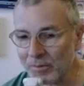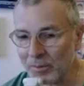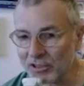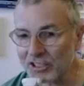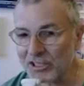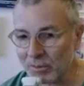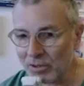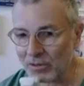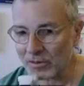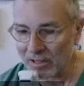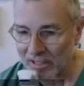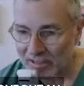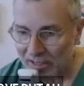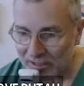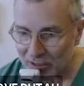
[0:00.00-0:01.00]
possible
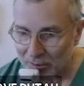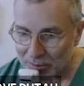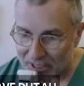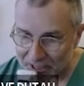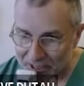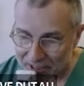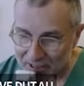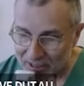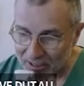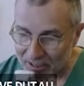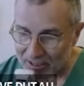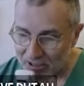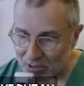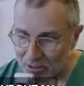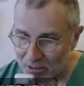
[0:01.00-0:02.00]
at the beginning.
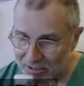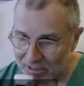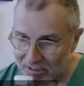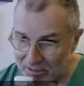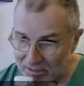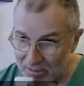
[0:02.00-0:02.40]
So that's,